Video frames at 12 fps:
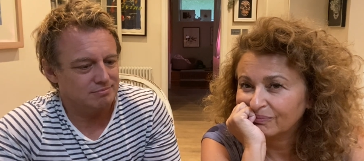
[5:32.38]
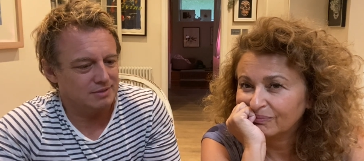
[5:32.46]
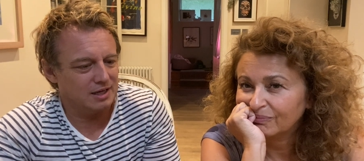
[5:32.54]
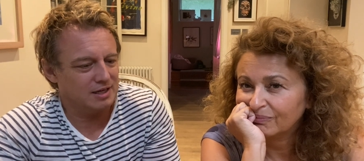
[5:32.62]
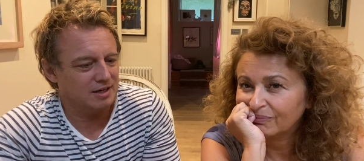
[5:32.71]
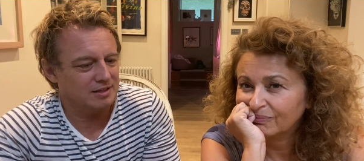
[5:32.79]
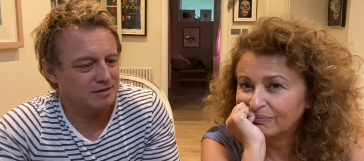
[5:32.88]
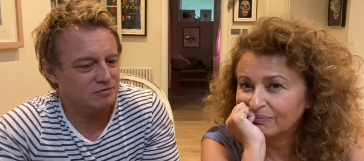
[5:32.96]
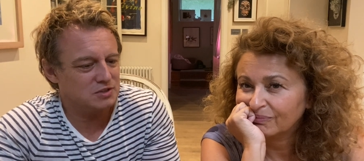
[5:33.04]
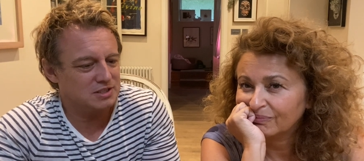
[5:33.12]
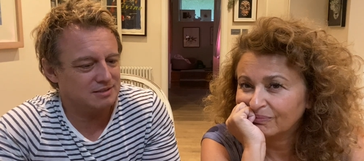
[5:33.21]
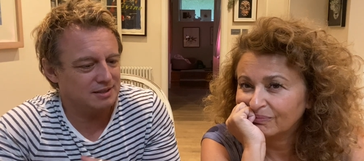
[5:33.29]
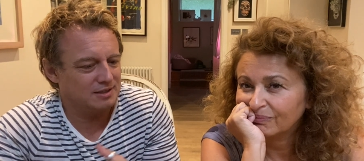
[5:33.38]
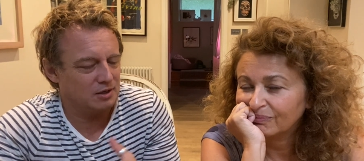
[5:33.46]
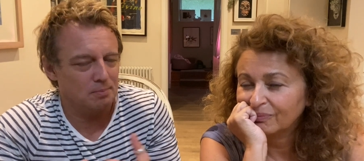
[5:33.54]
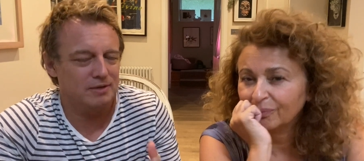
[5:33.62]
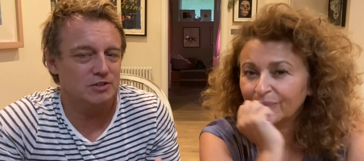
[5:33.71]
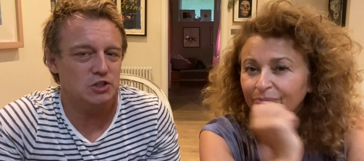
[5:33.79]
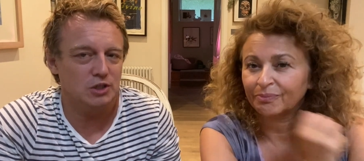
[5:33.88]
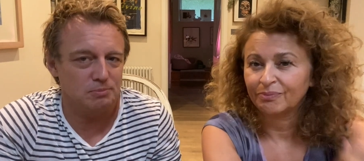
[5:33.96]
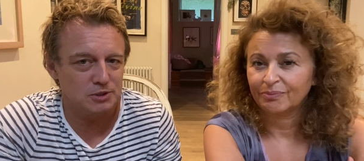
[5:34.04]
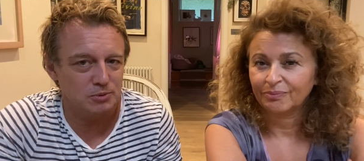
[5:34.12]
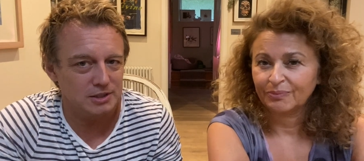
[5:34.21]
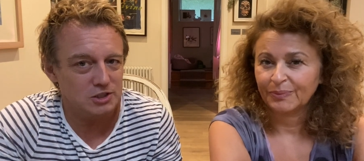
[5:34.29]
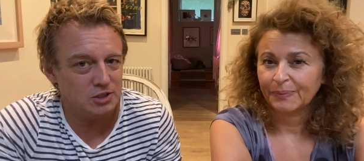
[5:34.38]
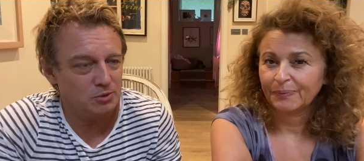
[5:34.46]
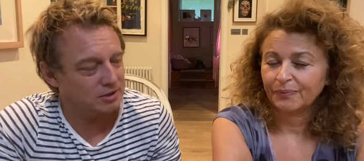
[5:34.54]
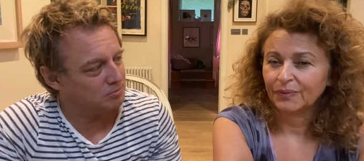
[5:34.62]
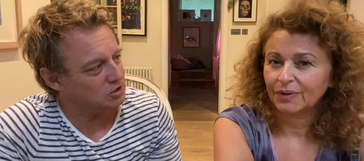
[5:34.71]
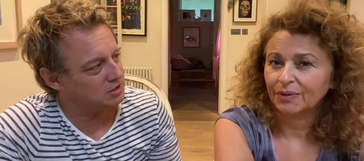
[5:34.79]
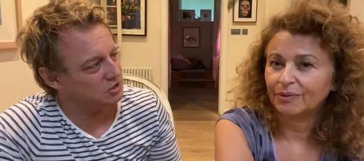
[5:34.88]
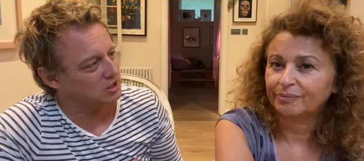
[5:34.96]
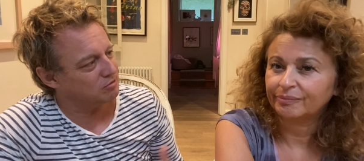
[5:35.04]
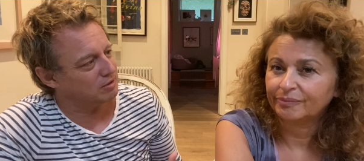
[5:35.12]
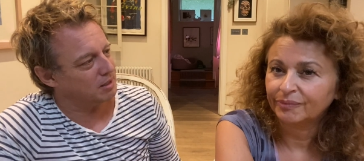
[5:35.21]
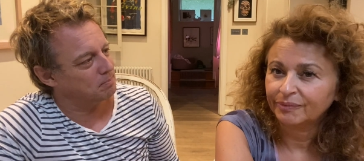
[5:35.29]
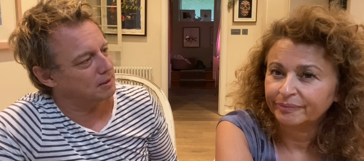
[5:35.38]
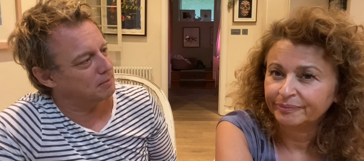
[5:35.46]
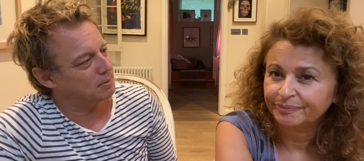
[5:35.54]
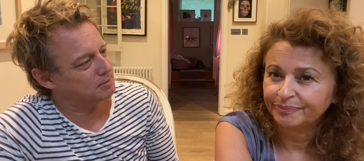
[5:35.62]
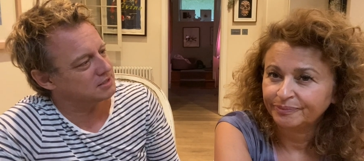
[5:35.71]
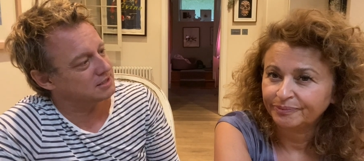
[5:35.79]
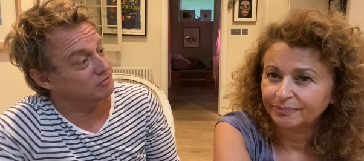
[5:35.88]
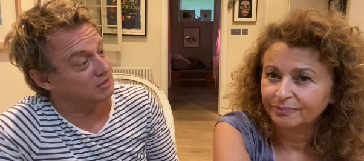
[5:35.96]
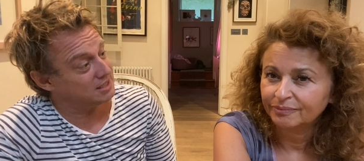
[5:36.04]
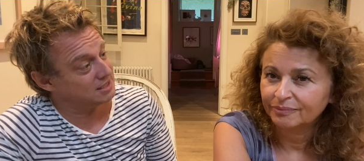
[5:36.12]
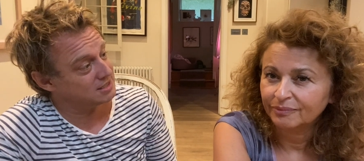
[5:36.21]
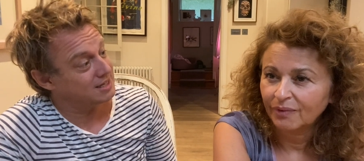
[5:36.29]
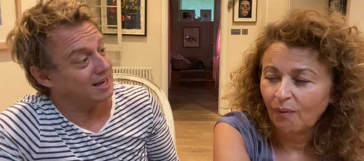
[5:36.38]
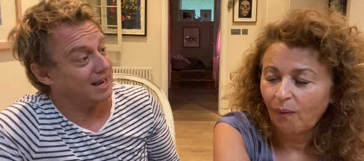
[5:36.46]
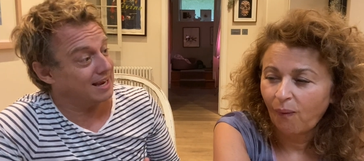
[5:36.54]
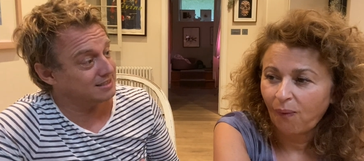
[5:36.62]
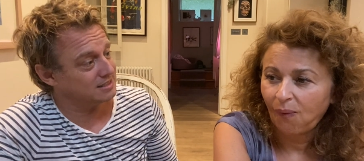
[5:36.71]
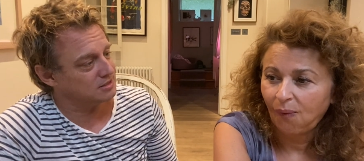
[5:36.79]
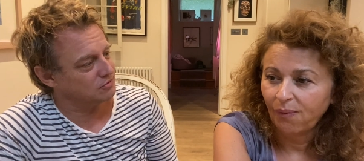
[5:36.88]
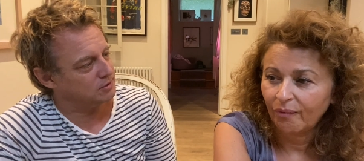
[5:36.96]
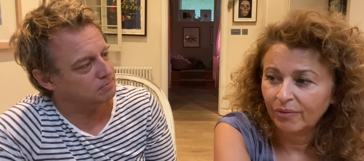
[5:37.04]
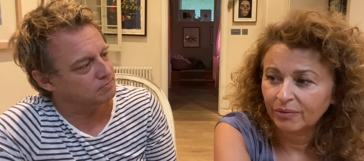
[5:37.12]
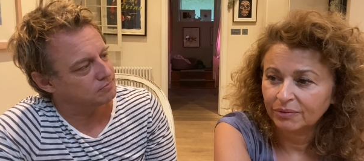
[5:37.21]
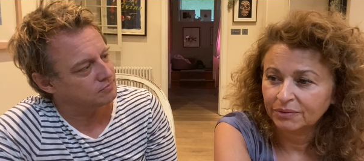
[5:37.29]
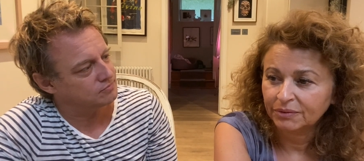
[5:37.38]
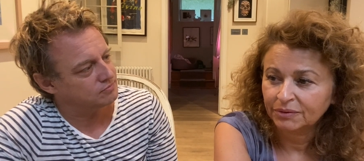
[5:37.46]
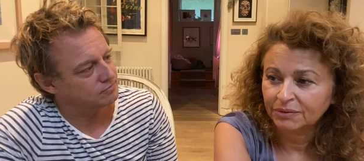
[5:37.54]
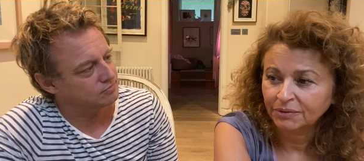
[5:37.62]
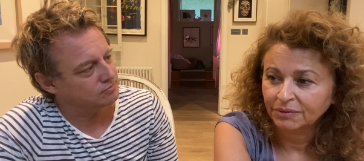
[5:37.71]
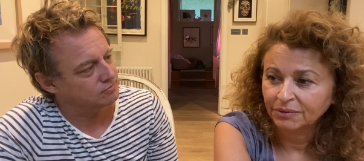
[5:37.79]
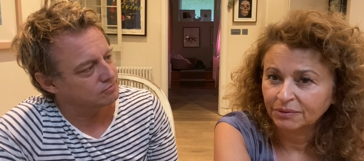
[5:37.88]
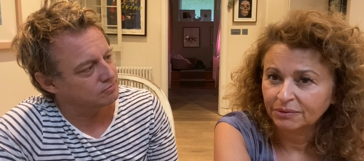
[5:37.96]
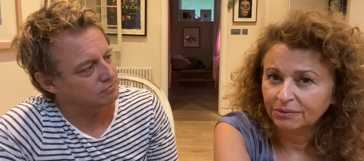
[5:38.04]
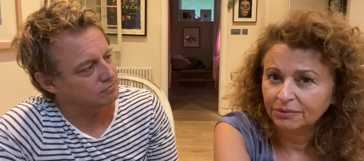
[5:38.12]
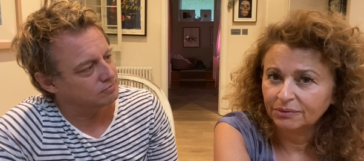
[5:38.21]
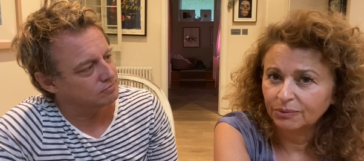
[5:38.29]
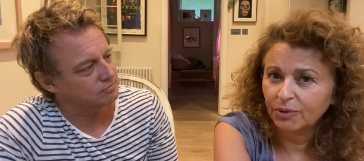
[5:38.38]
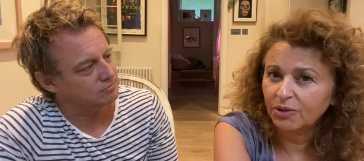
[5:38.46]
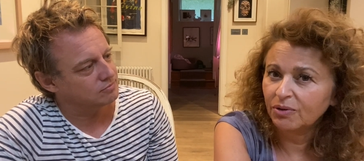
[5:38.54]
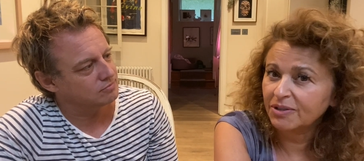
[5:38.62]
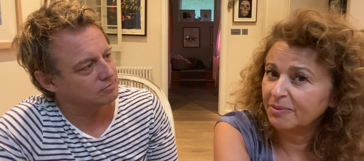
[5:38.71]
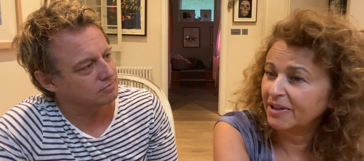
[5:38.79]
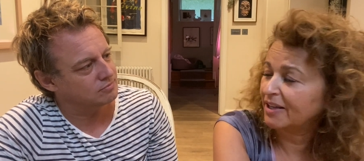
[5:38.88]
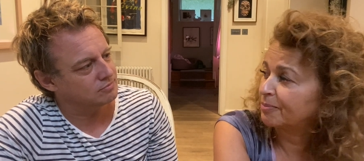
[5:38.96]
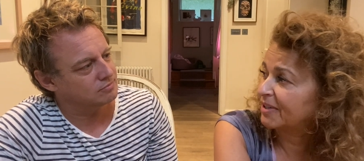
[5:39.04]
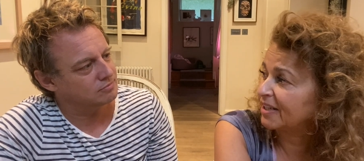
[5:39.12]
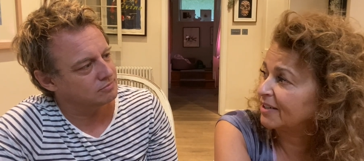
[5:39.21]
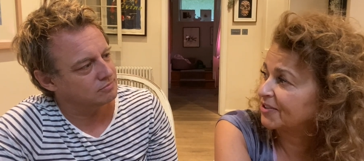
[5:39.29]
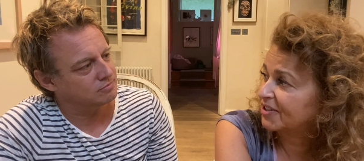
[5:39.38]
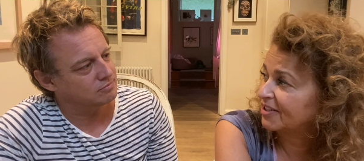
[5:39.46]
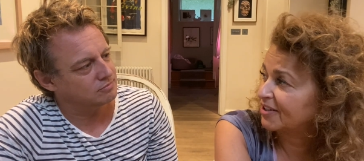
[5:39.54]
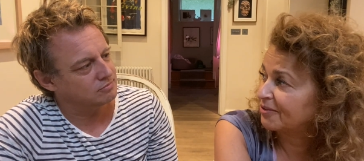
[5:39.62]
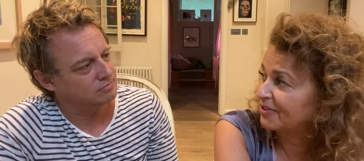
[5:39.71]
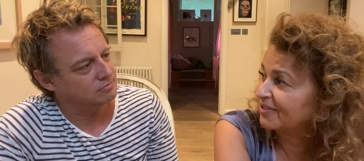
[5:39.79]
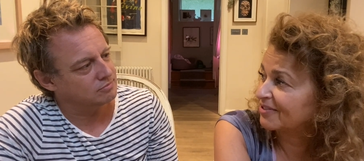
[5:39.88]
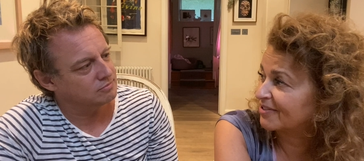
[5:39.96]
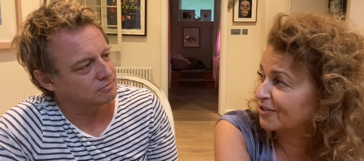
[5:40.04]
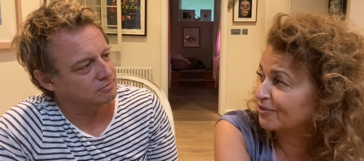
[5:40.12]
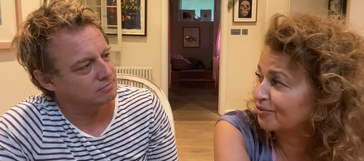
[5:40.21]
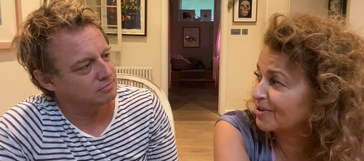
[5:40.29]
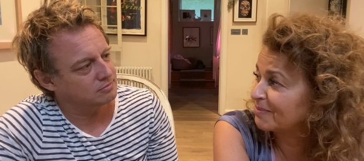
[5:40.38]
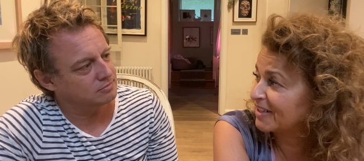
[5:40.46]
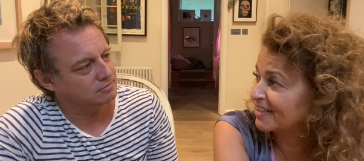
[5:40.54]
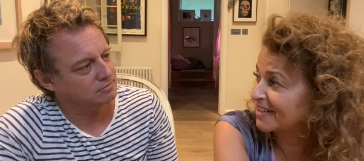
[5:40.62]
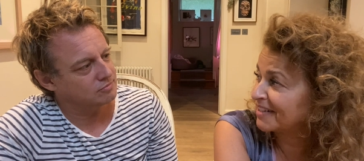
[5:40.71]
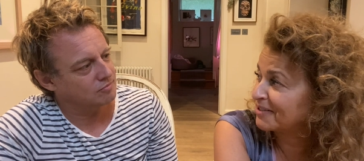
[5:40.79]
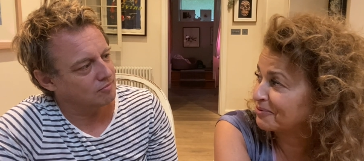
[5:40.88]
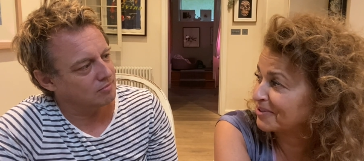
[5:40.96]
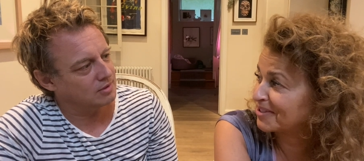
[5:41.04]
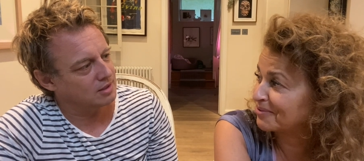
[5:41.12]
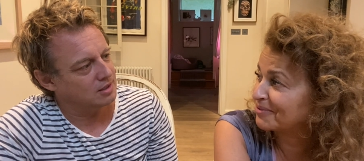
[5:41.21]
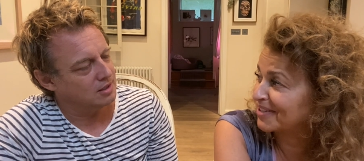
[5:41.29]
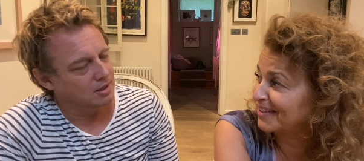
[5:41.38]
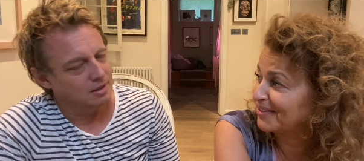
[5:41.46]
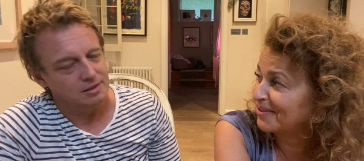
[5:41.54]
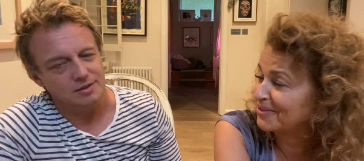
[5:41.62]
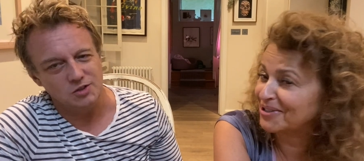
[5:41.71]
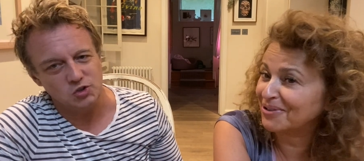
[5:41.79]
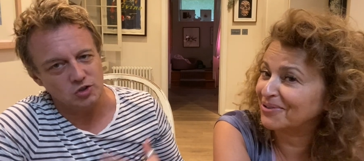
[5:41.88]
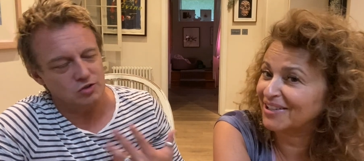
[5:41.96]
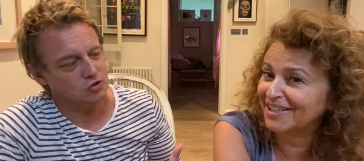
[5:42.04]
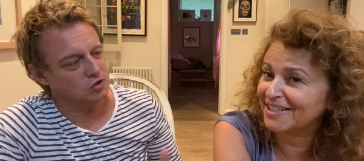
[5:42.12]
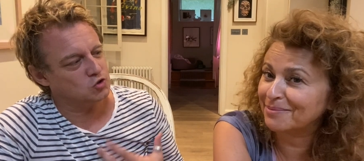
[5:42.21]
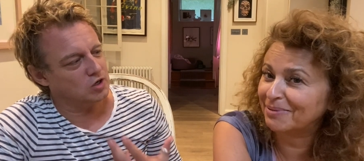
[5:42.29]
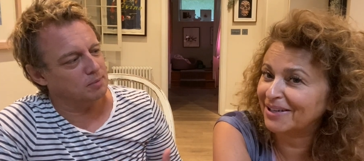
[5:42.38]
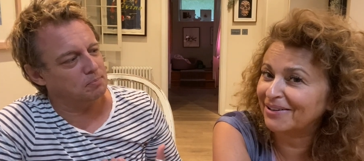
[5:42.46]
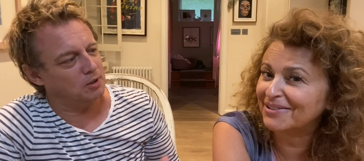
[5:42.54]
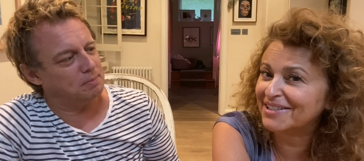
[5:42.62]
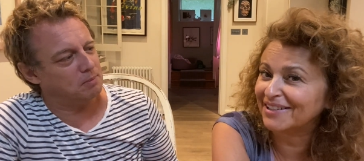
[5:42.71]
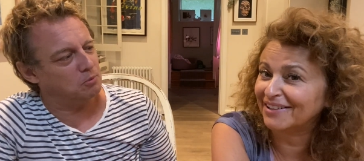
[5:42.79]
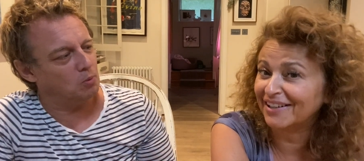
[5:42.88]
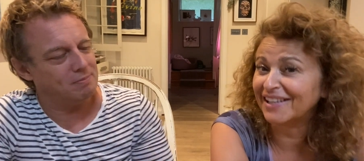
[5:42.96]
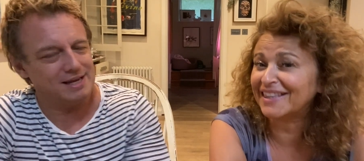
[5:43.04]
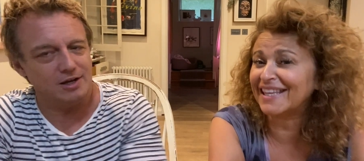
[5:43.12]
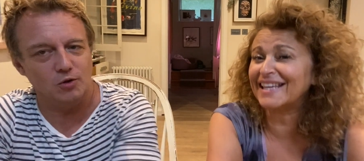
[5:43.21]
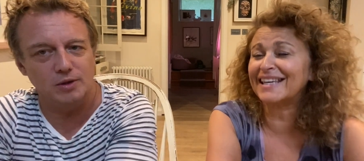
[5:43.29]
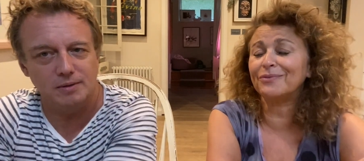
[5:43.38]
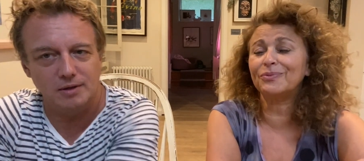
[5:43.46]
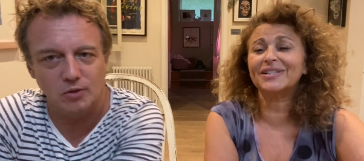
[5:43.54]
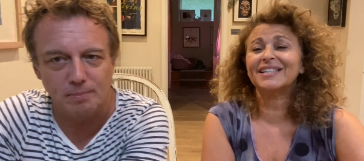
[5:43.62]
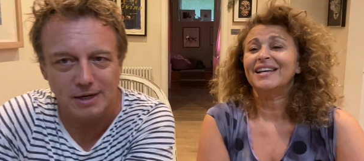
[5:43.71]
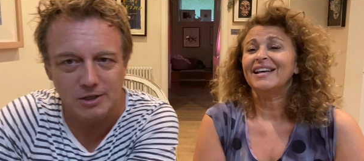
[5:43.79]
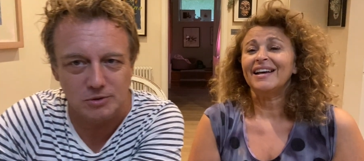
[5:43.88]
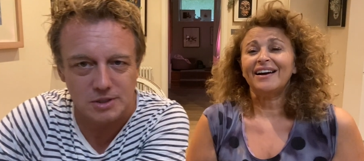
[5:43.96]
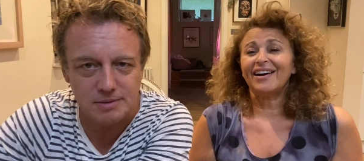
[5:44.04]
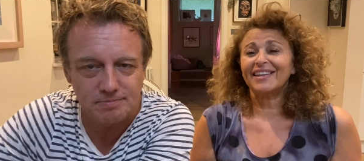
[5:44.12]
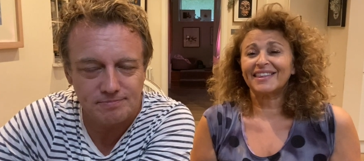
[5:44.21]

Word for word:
Speaker 1: a kind of, you know, a bit of a joke between the two of them just to generate a bit of publicity for this and his film?
Speaker 2: Well, you asked me that at the beginning. I said no, and I, three minutes later, I still say no. I don't I think it's PR stuff. I think the, it was. I